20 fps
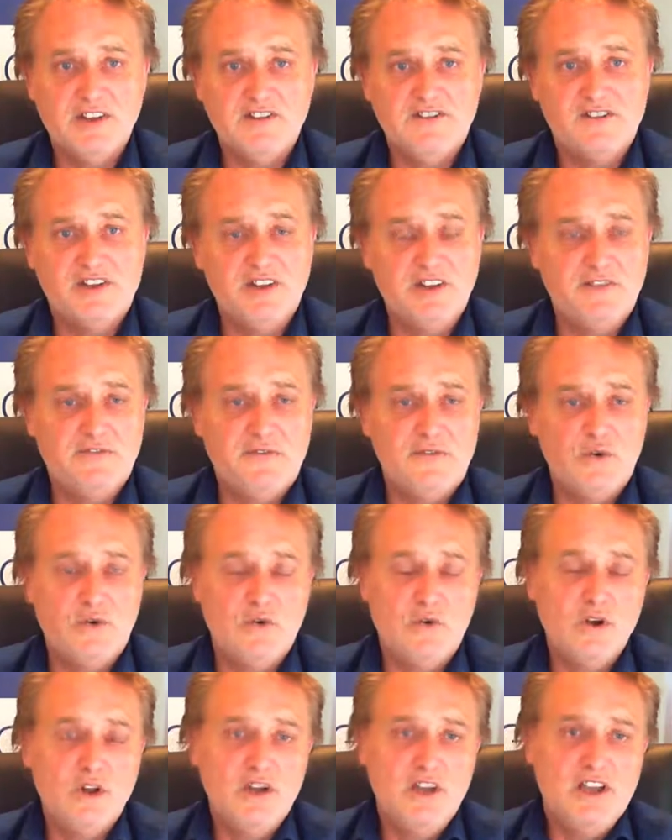So
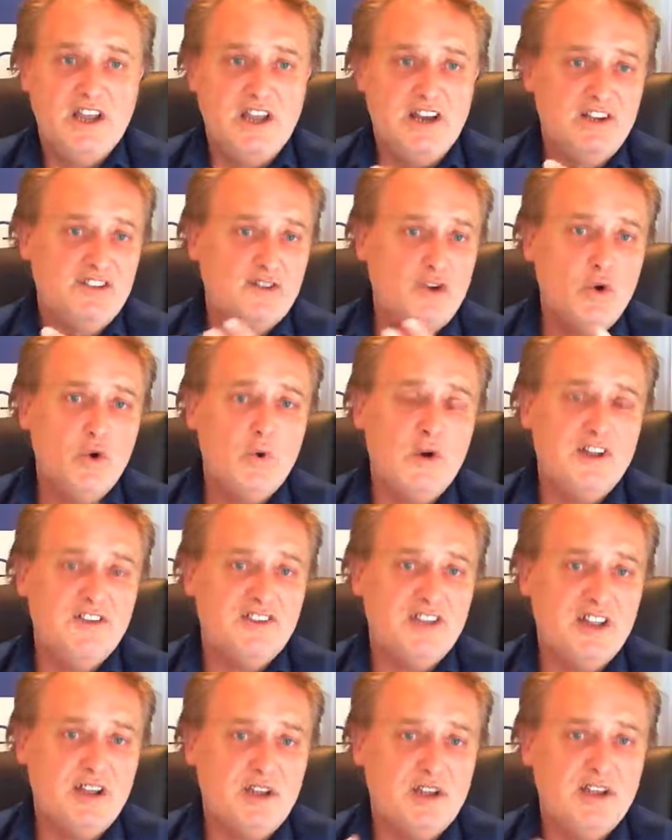therefore, it is
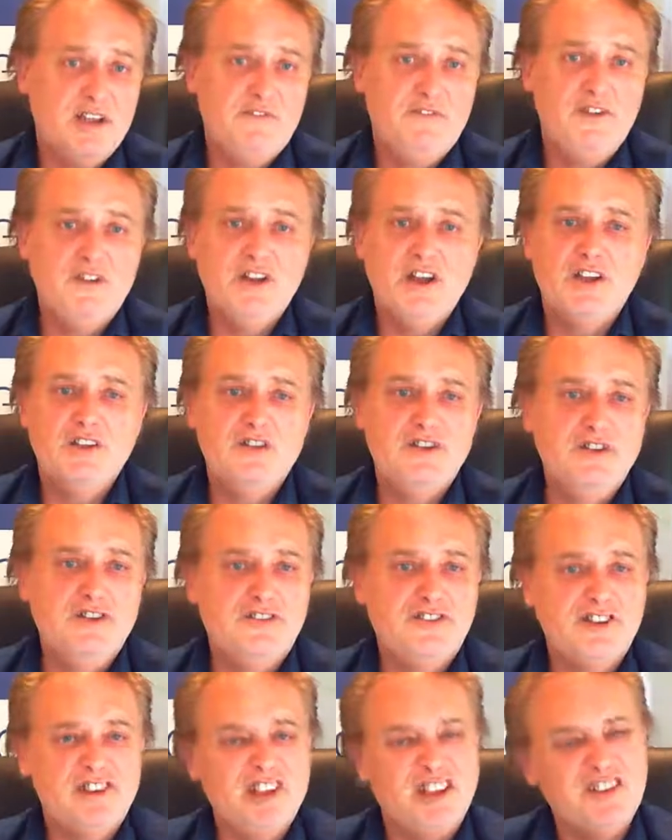always there. If you don't
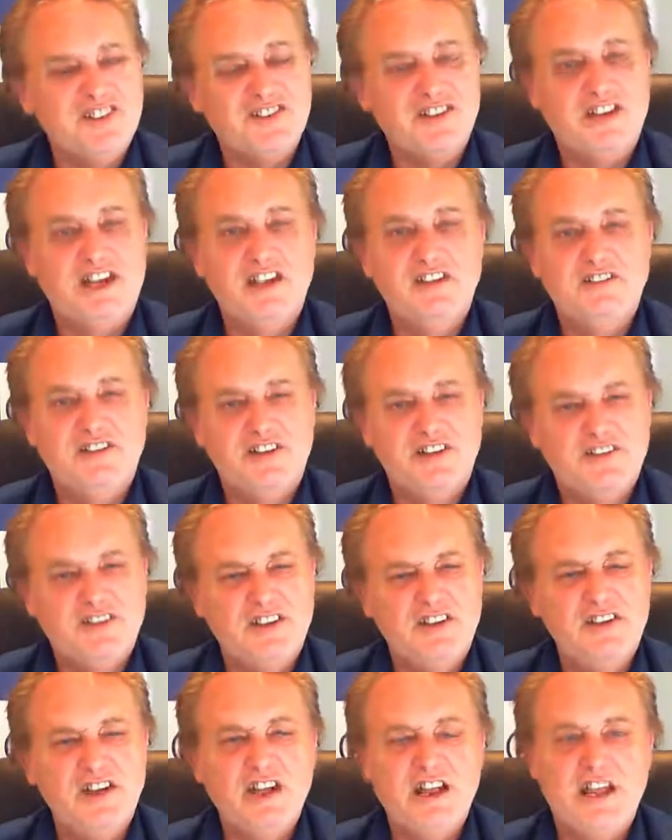use it, it stays there.
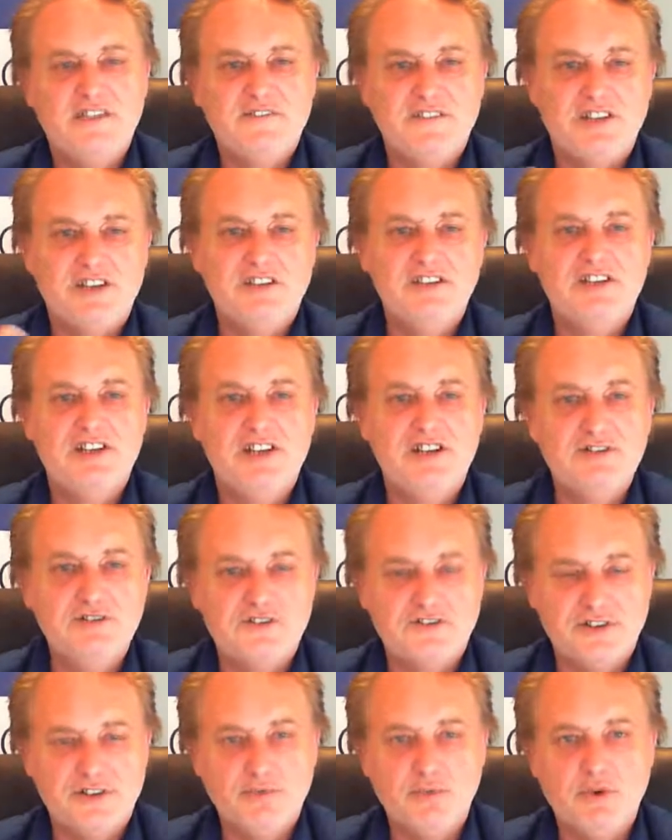So you don't have to
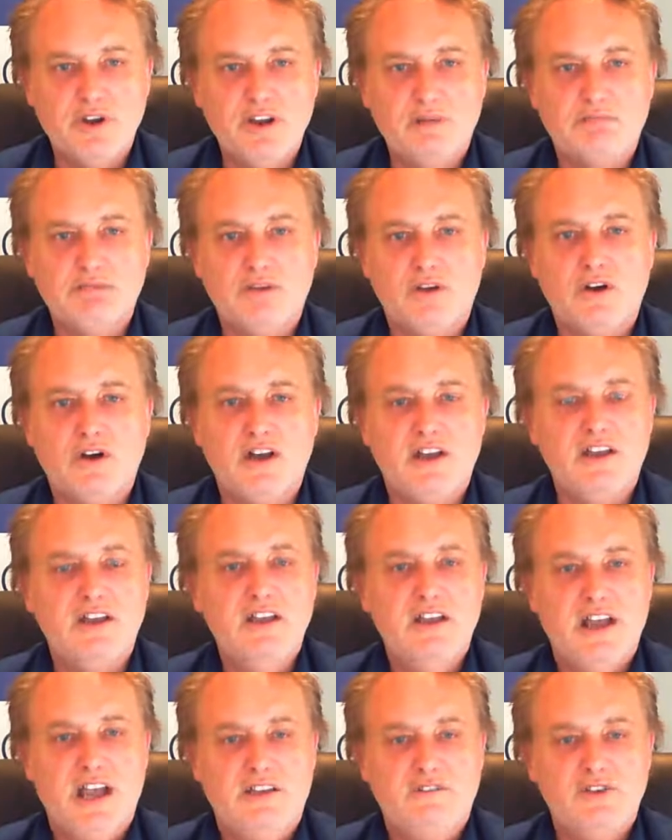continuously reapply
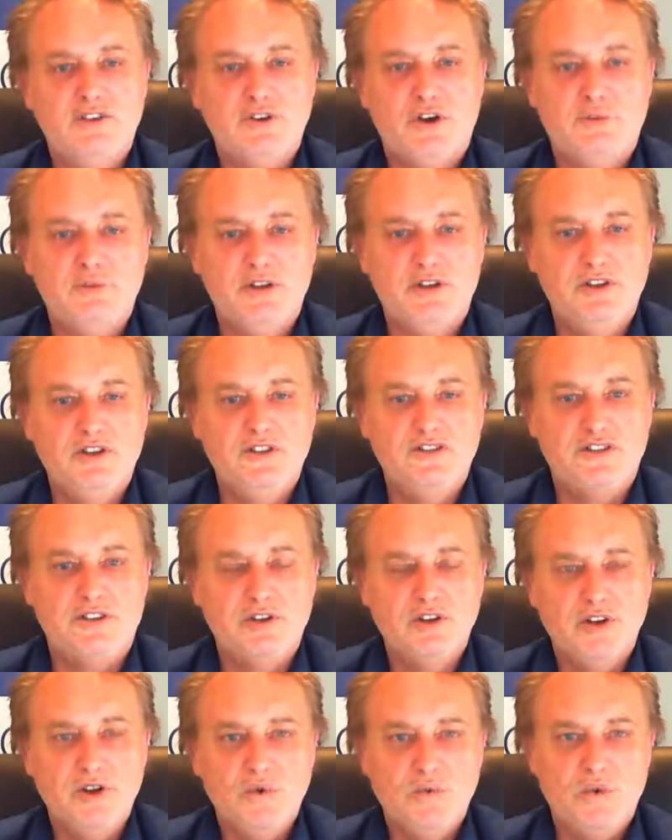every time you use
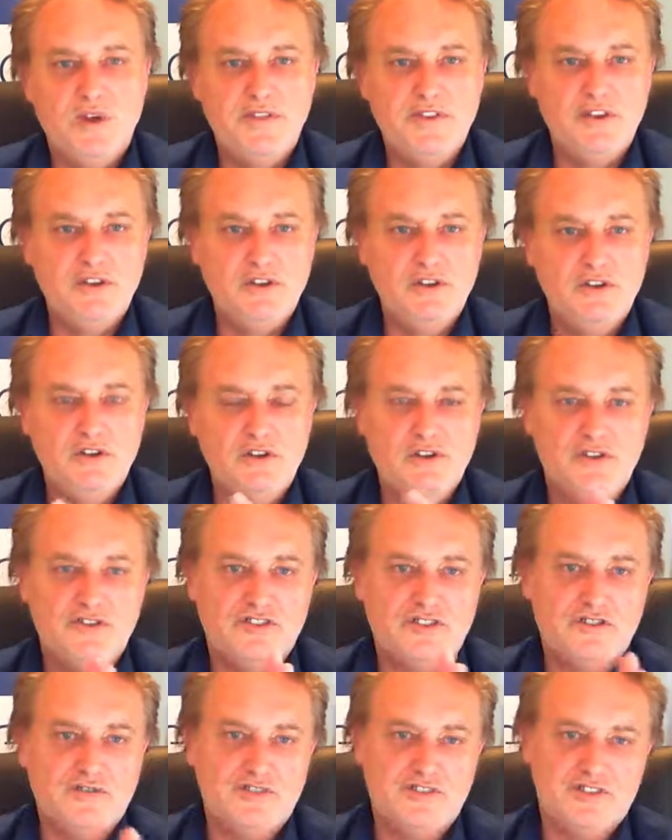it. Whether you
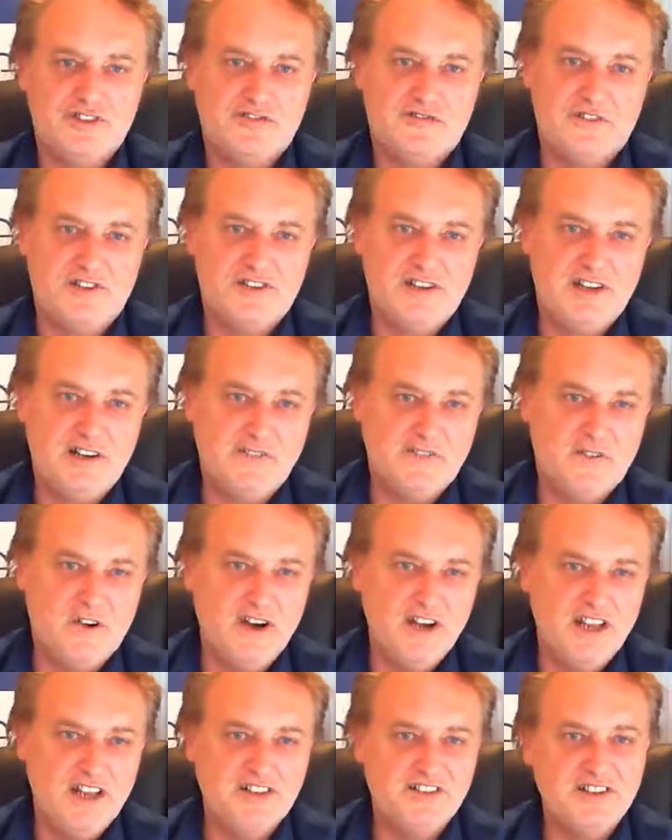use it just for debtor
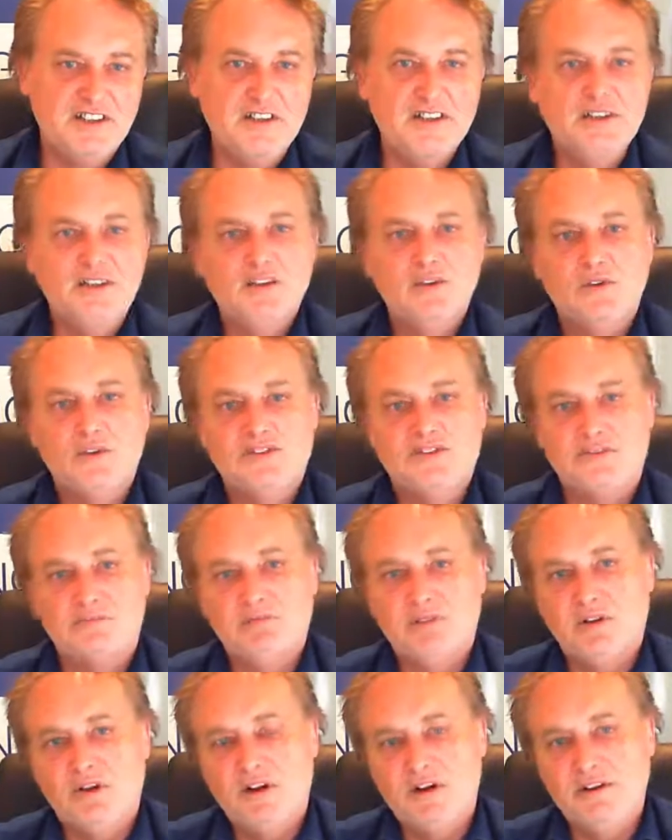financing or
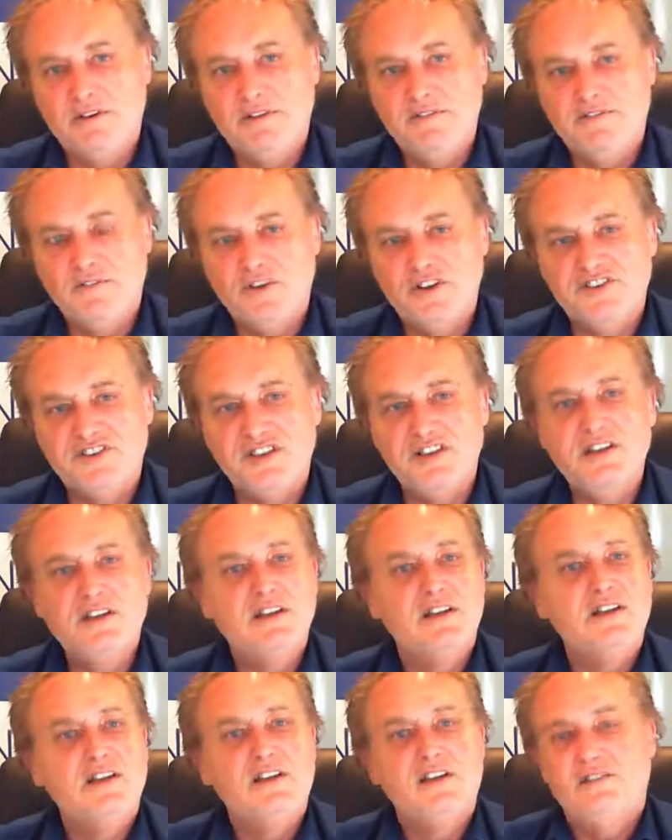supplier invoicing,
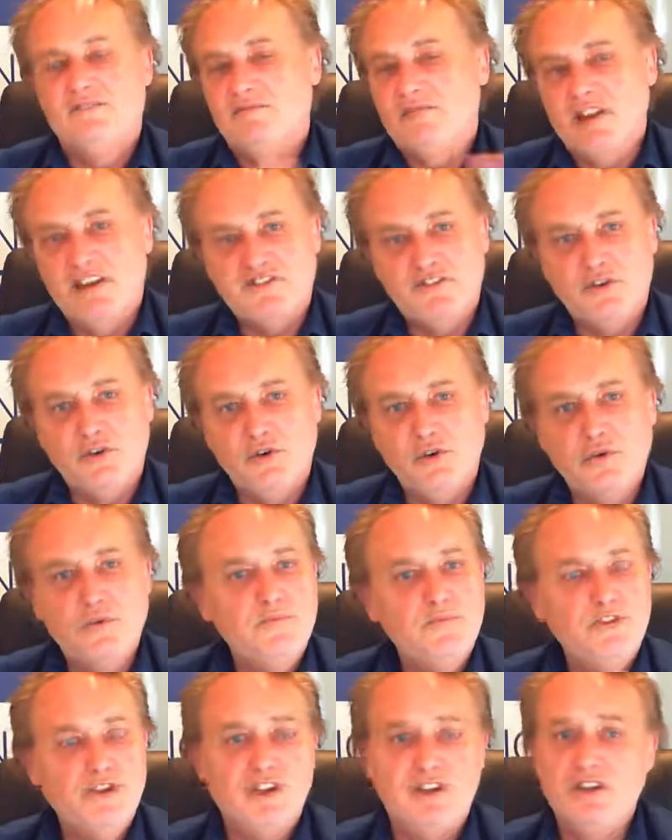that's
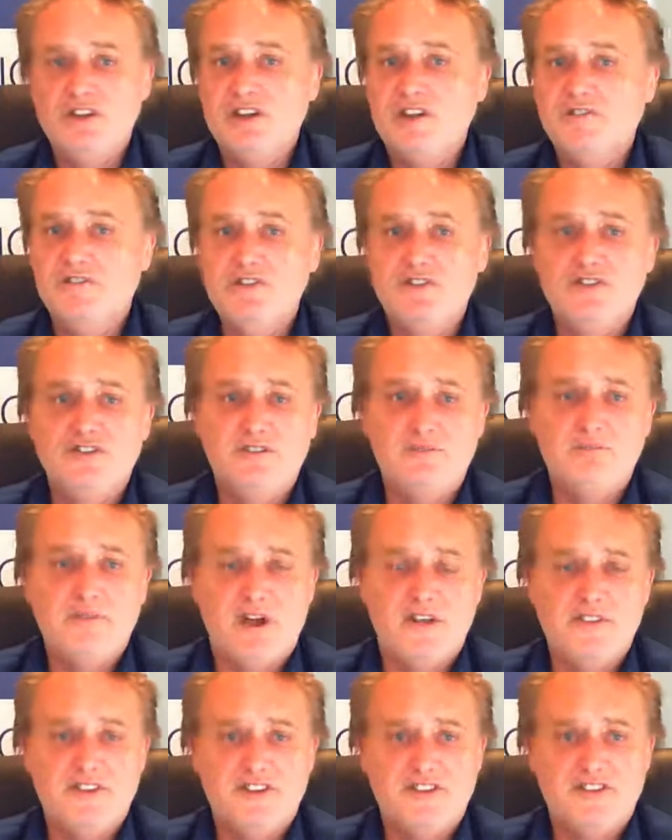cool. You can even use them
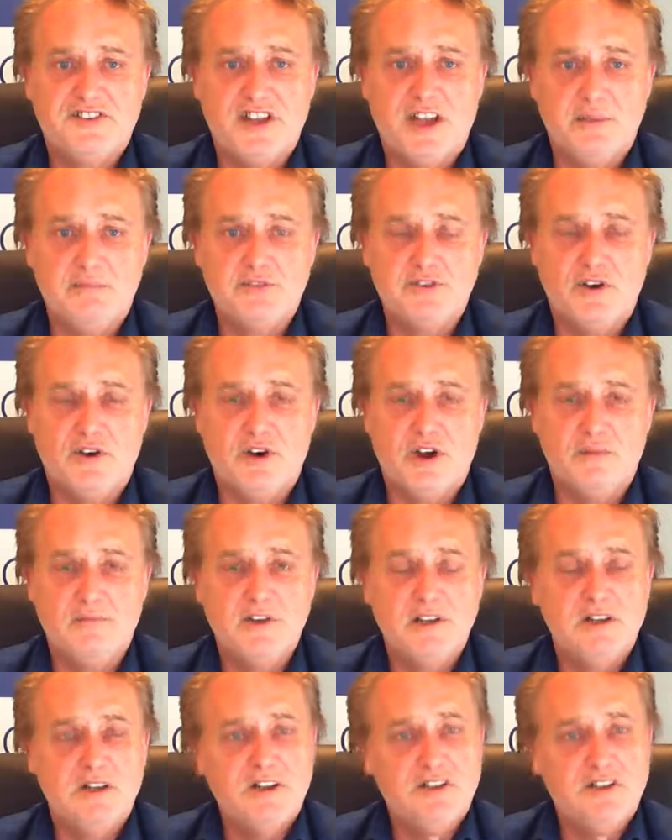both at the same time.